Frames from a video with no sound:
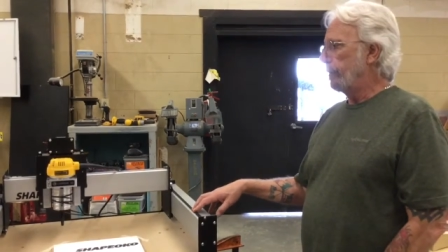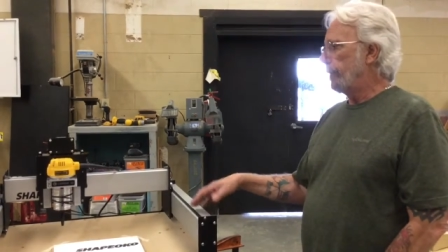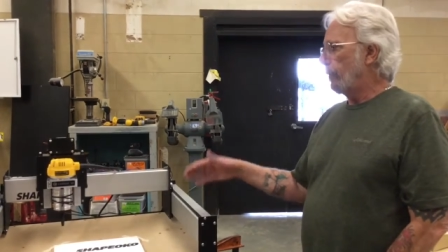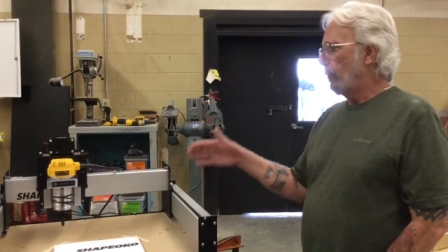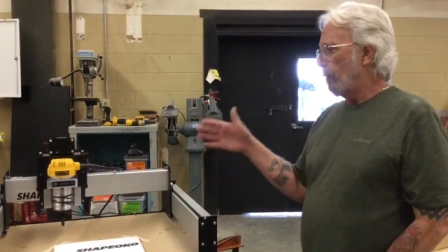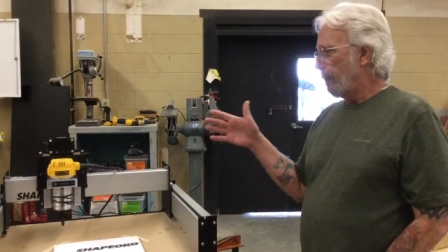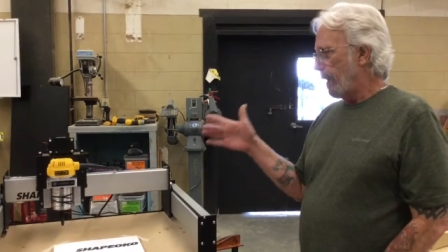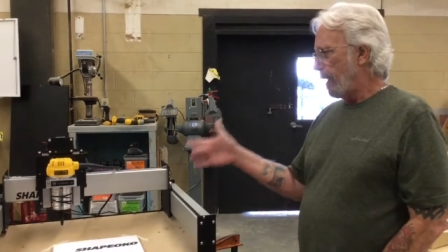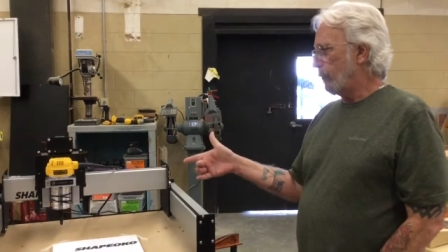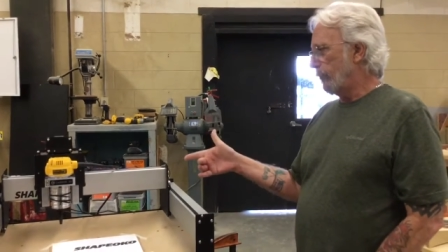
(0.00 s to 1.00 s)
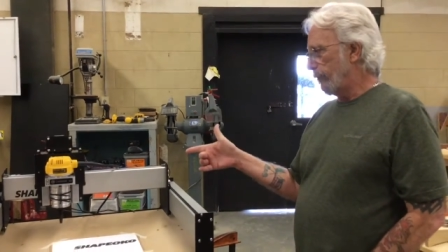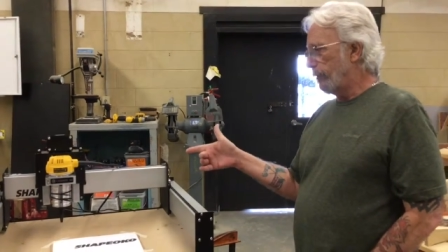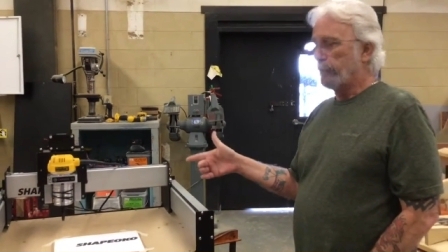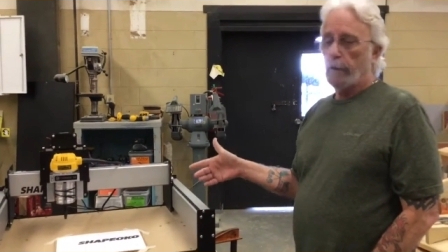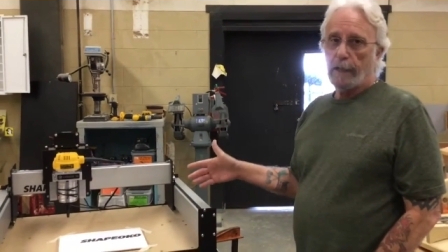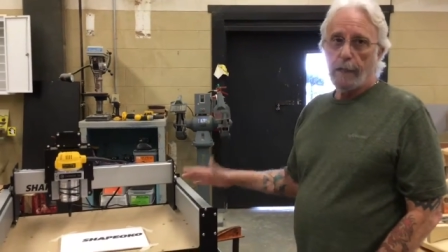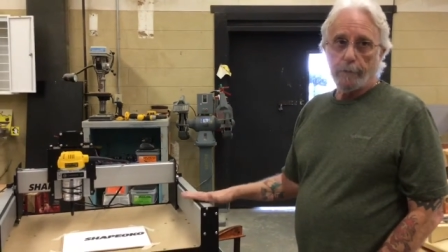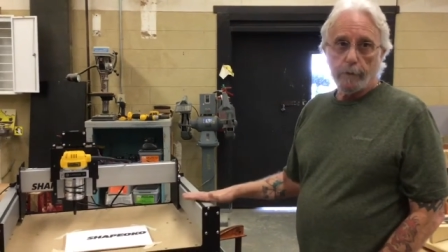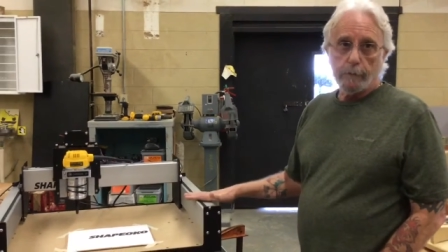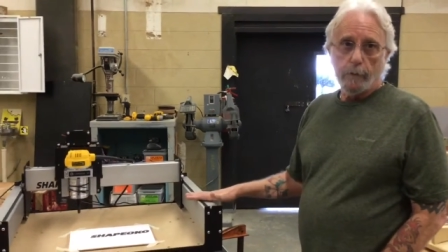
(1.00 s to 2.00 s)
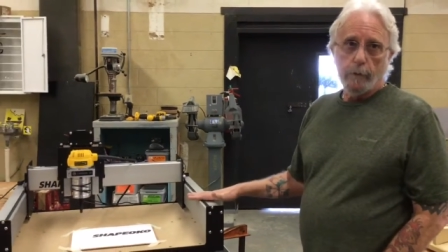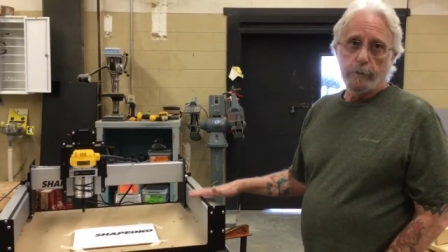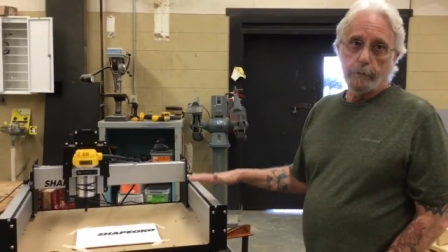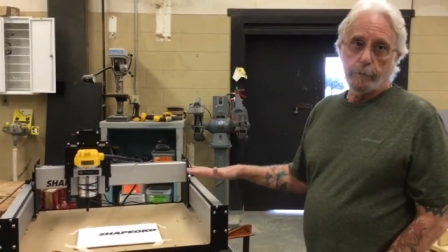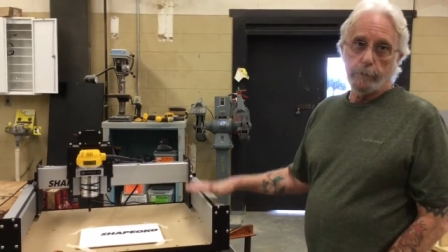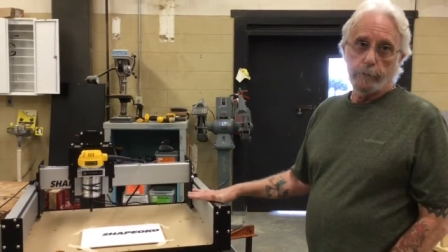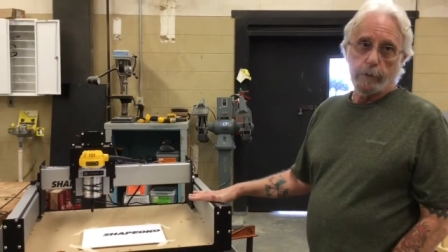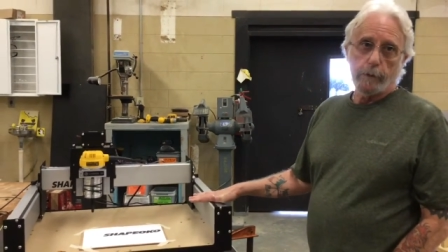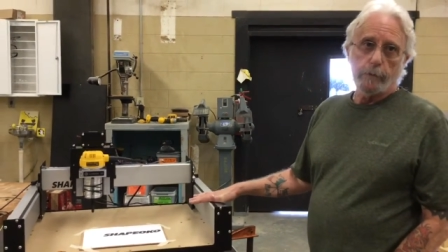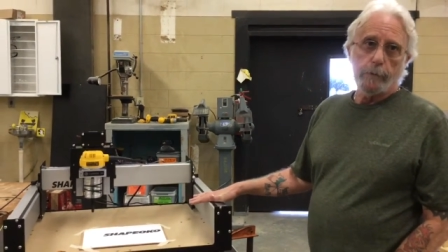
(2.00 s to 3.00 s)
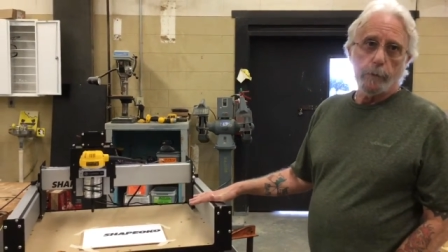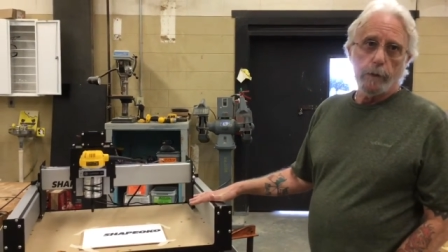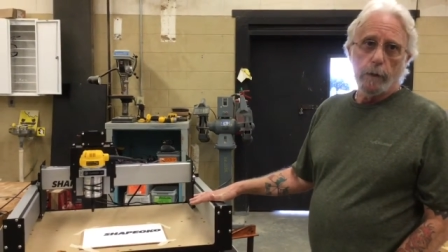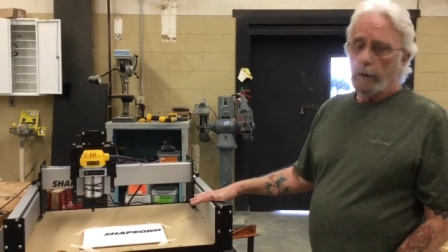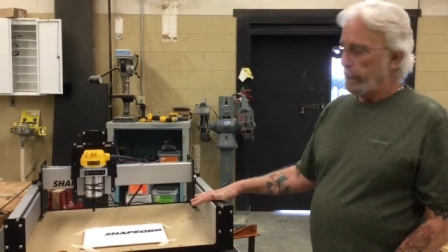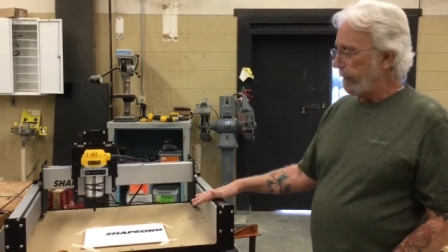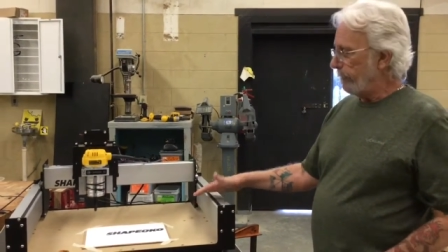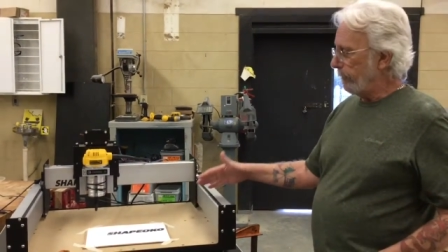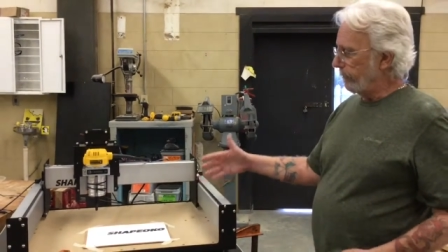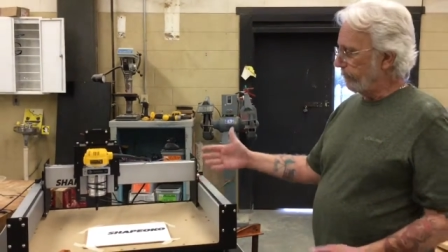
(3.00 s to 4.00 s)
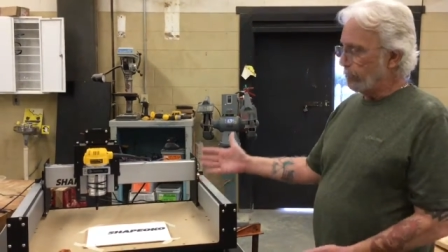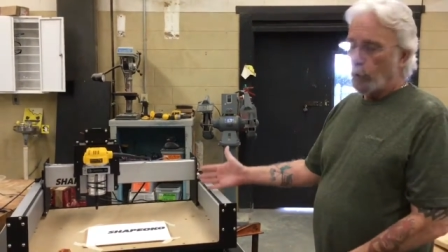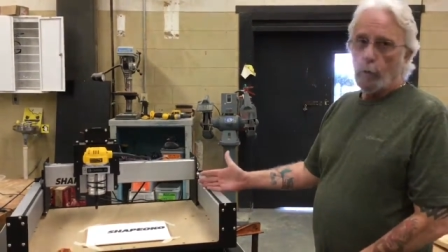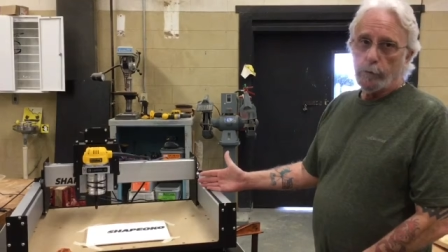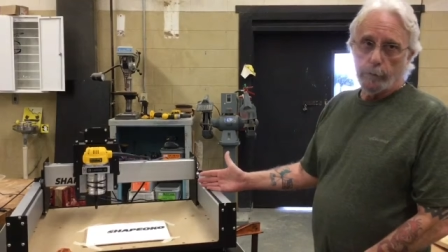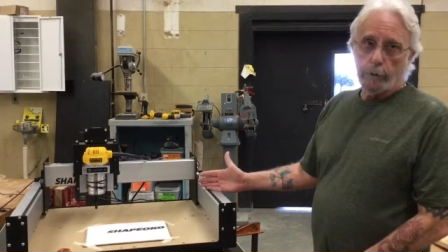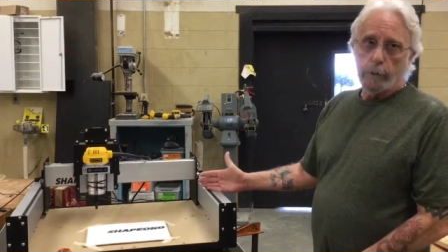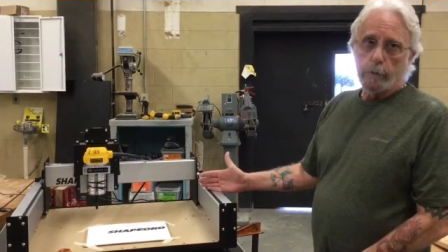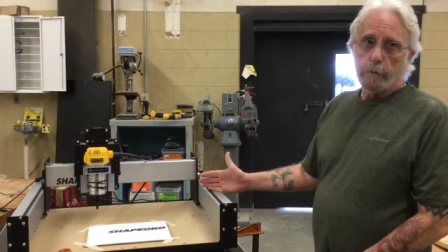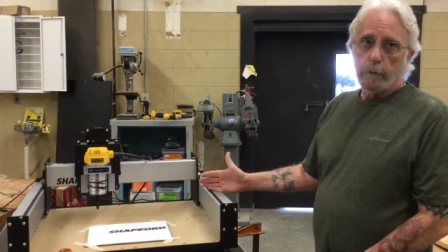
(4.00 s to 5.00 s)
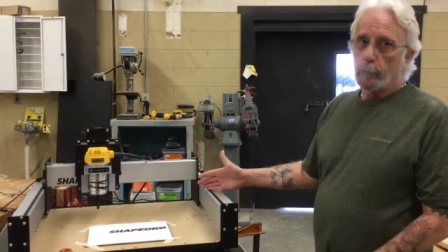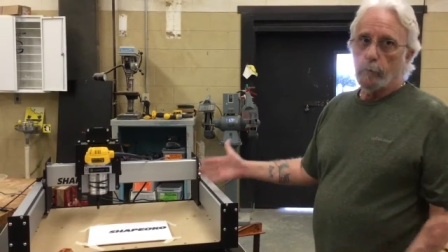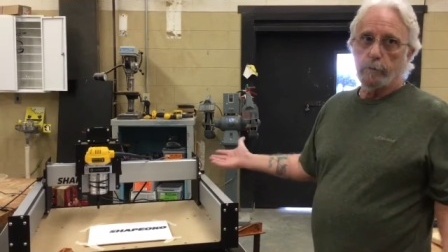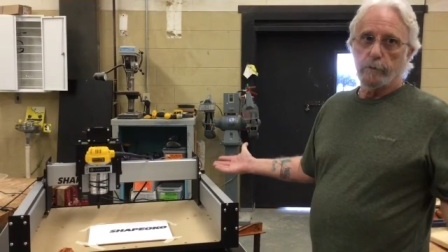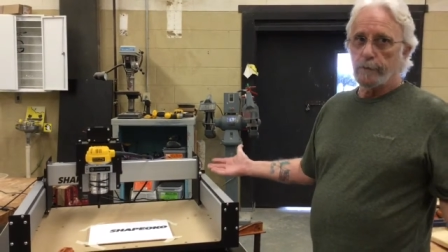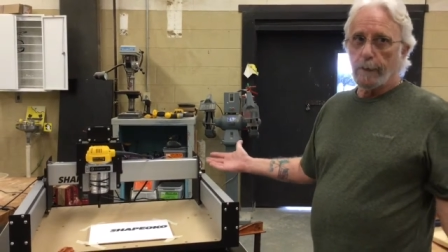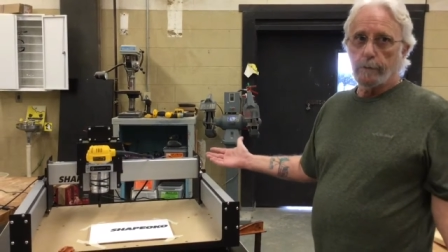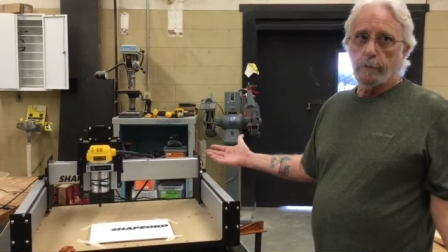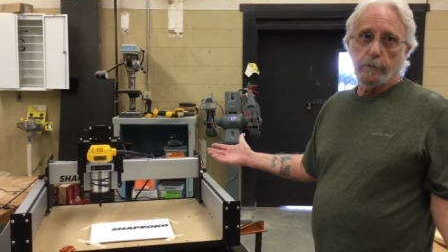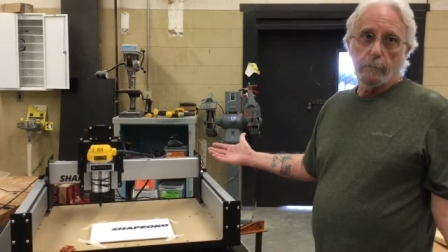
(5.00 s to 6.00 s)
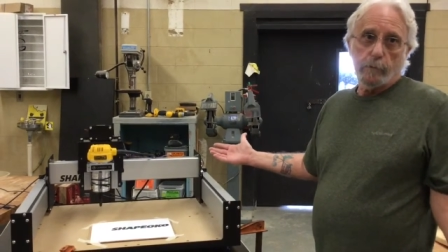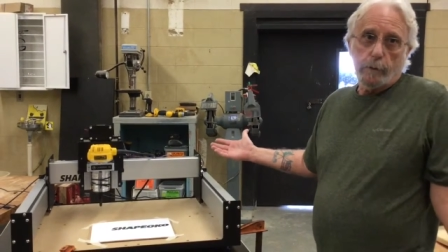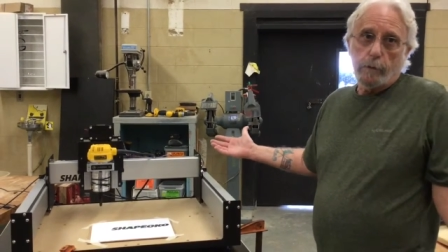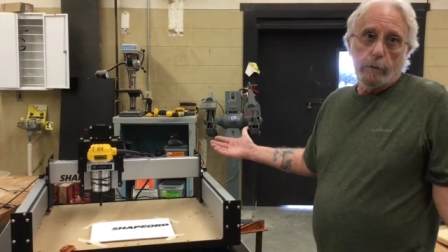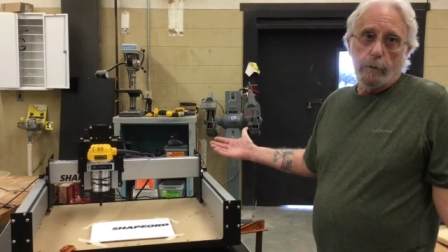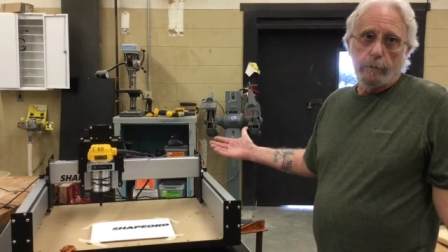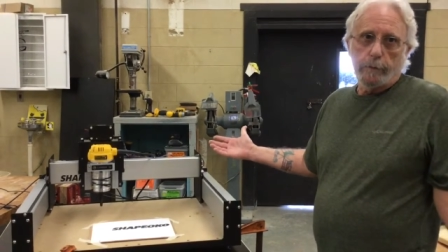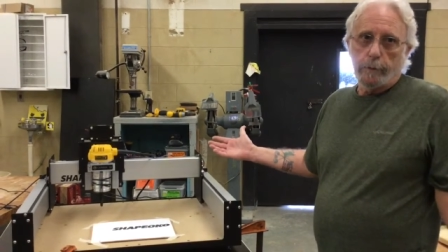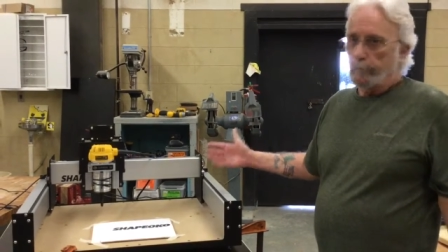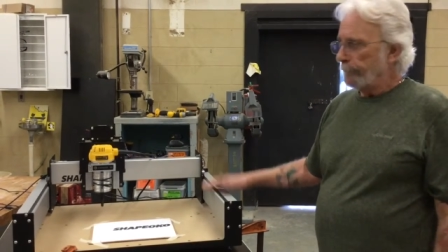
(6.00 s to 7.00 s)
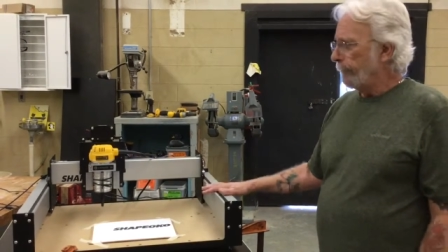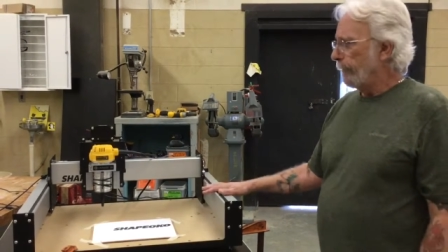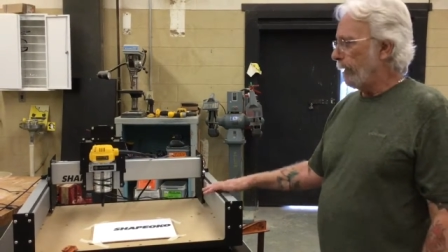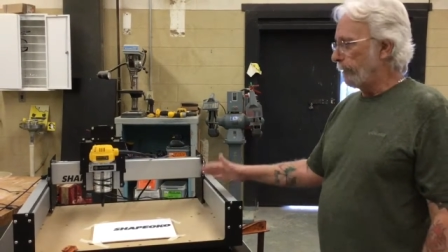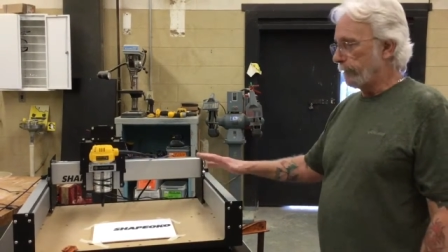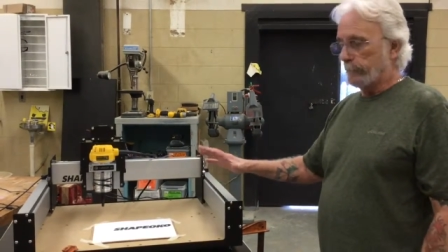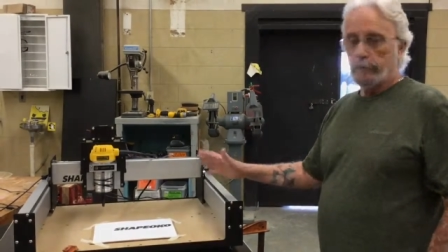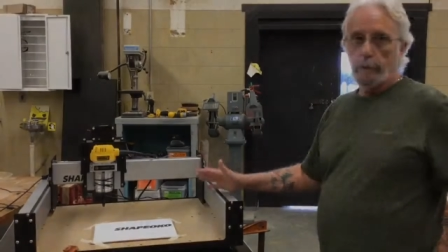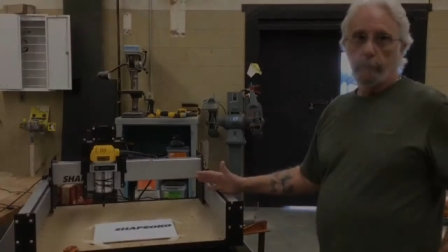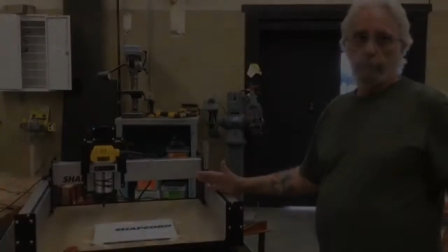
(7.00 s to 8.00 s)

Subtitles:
So that was the reason I got this, to introduce the kids to it. Even though it's a small unit, it works exactly the same as a big unit. You know, everything's the same.